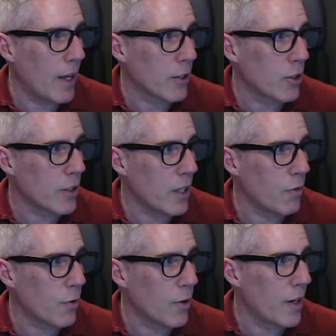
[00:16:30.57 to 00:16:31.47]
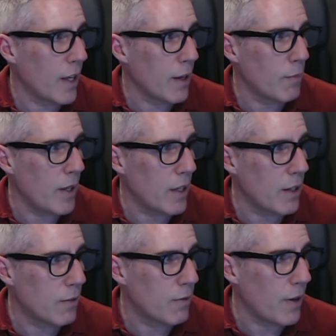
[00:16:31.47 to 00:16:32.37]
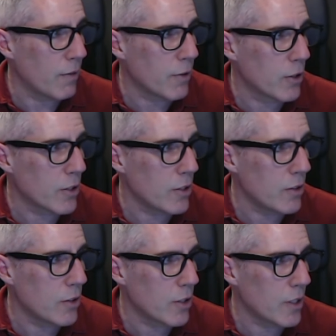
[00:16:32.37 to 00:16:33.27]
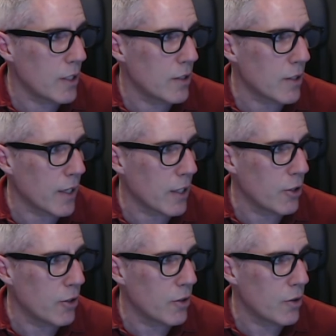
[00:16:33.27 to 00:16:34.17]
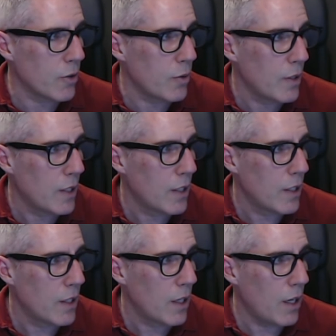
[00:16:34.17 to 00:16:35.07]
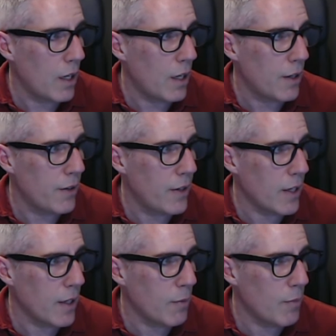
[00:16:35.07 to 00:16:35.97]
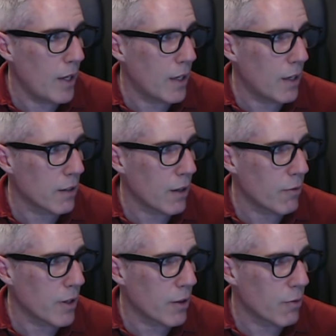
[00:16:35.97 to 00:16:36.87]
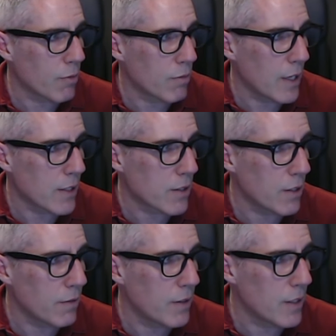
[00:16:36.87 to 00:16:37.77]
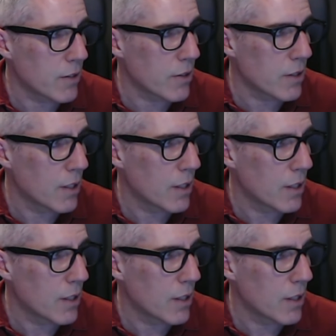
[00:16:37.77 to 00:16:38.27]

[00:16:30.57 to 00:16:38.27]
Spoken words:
cookie, for name in fave cookies, I can do name, and I'll get rid of the rest of this.